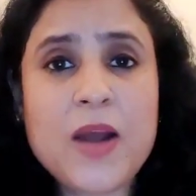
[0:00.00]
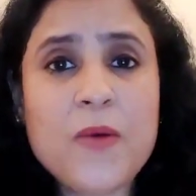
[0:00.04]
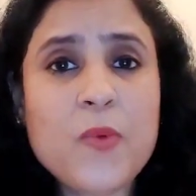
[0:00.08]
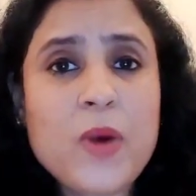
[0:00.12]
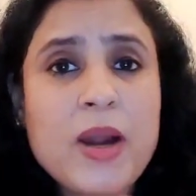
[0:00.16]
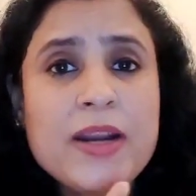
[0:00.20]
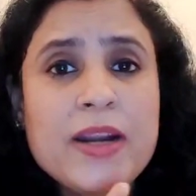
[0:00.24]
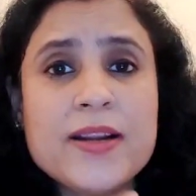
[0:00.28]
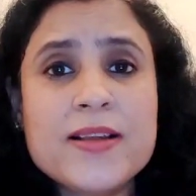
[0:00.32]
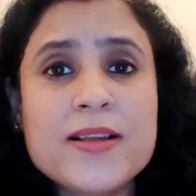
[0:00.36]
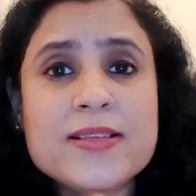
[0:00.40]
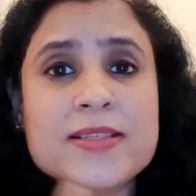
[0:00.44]

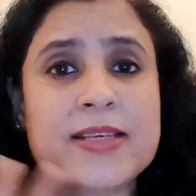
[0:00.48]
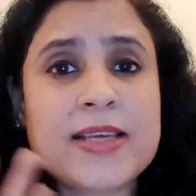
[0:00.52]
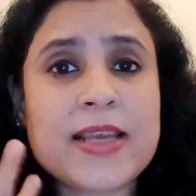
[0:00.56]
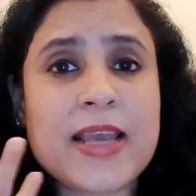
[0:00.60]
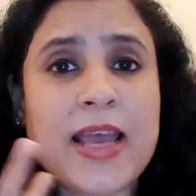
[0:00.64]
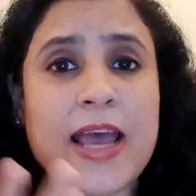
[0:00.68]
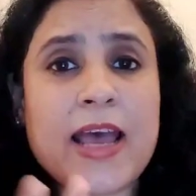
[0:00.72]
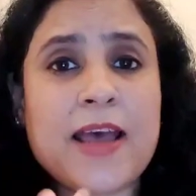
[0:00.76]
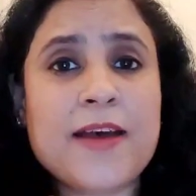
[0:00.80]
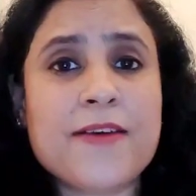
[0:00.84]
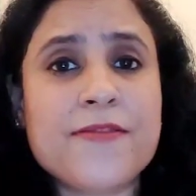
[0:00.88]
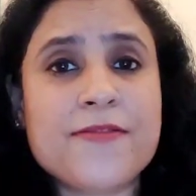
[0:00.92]
Why does
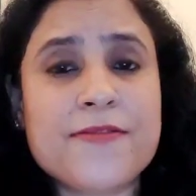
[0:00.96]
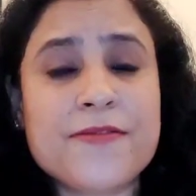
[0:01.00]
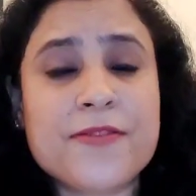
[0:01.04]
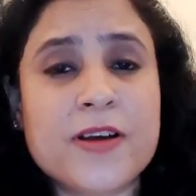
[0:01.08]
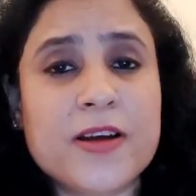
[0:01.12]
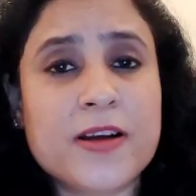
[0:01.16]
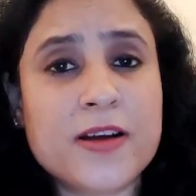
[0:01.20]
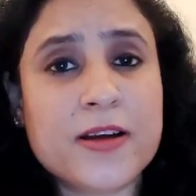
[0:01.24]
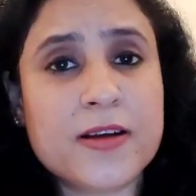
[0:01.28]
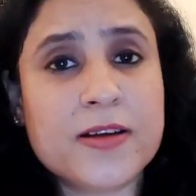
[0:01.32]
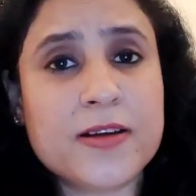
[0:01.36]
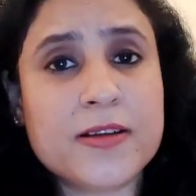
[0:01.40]
he have
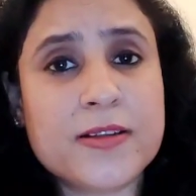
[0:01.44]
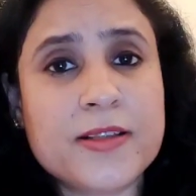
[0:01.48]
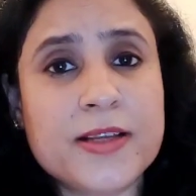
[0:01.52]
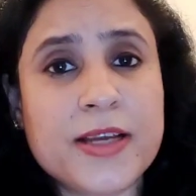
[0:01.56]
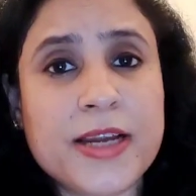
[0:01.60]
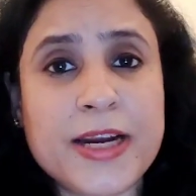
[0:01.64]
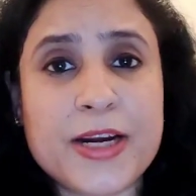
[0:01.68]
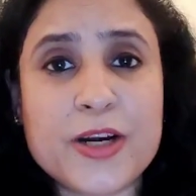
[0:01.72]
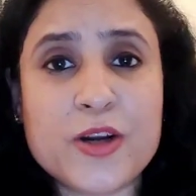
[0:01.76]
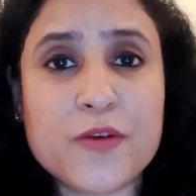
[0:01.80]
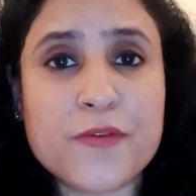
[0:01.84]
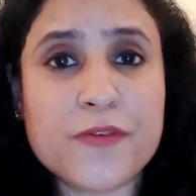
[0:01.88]

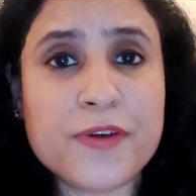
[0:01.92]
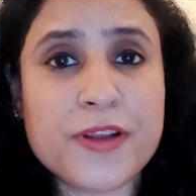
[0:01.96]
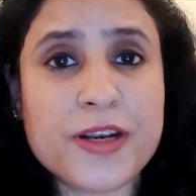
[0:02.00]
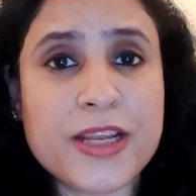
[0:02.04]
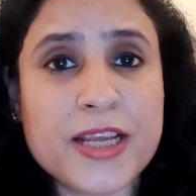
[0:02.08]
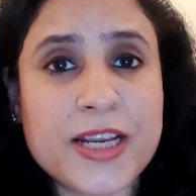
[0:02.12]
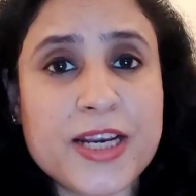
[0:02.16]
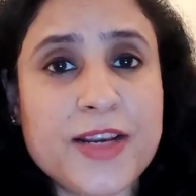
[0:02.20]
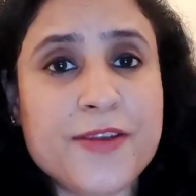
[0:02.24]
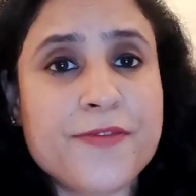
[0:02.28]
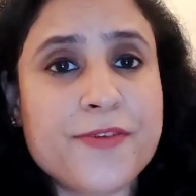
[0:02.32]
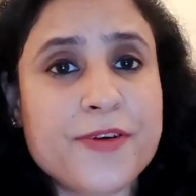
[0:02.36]
the head of
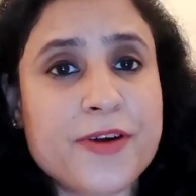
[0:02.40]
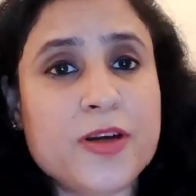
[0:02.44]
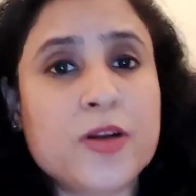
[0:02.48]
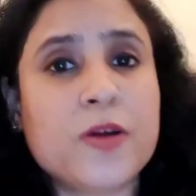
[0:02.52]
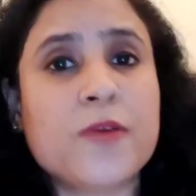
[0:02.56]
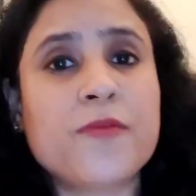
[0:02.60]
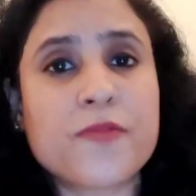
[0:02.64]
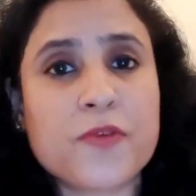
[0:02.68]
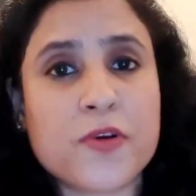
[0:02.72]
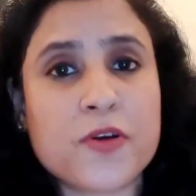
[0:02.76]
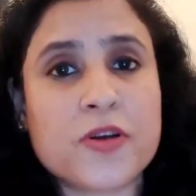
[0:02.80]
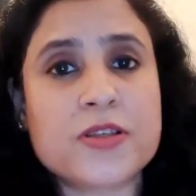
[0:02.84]
an
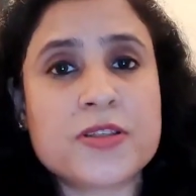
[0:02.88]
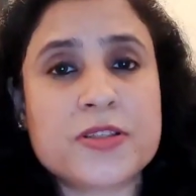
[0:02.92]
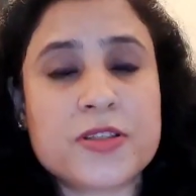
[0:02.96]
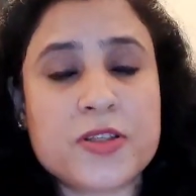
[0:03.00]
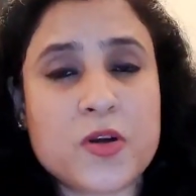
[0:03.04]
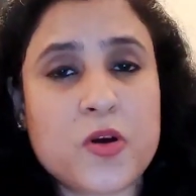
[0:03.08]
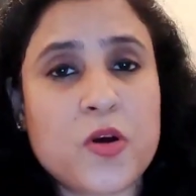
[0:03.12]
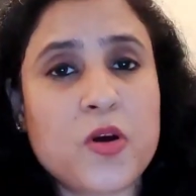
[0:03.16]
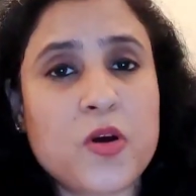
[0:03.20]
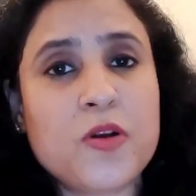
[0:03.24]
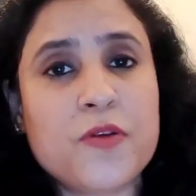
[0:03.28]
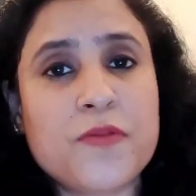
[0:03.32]
elephant? Of
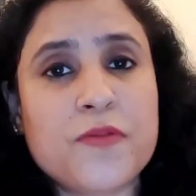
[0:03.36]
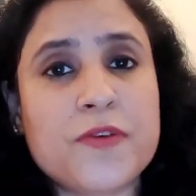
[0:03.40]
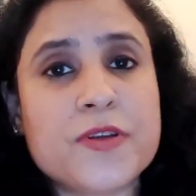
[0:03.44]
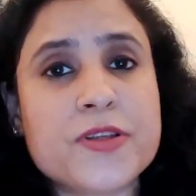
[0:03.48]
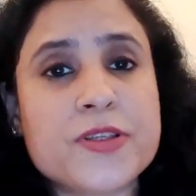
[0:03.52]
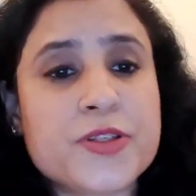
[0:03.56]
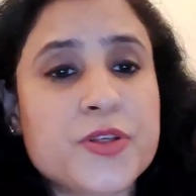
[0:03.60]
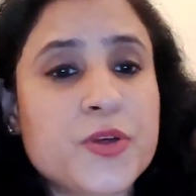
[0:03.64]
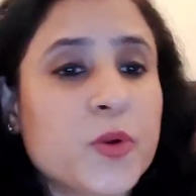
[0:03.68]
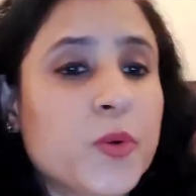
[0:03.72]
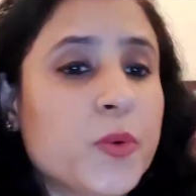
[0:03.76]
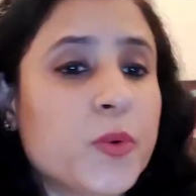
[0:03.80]
course, all of
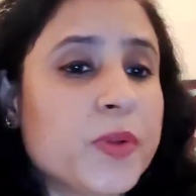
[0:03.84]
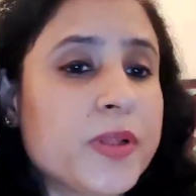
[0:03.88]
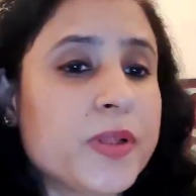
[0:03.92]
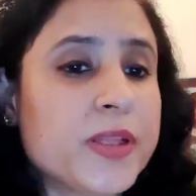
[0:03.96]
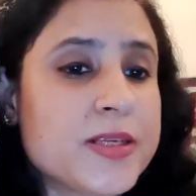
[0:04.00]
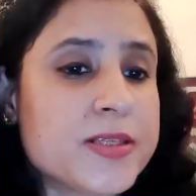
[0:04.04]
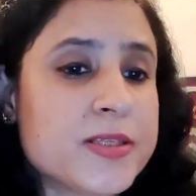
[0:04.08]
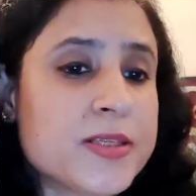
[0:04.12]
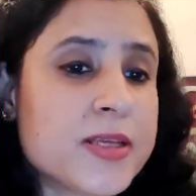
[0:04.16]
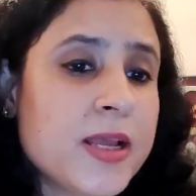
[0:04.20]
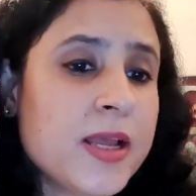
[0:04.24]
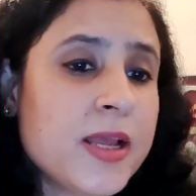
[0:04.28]
us know
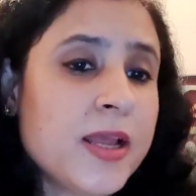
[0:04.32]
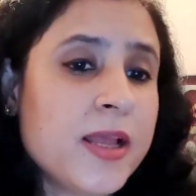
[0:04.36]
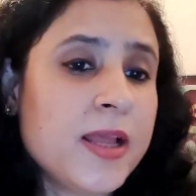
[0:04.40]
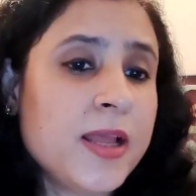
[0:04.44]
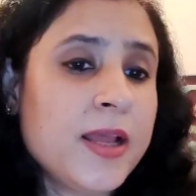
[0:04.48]
this.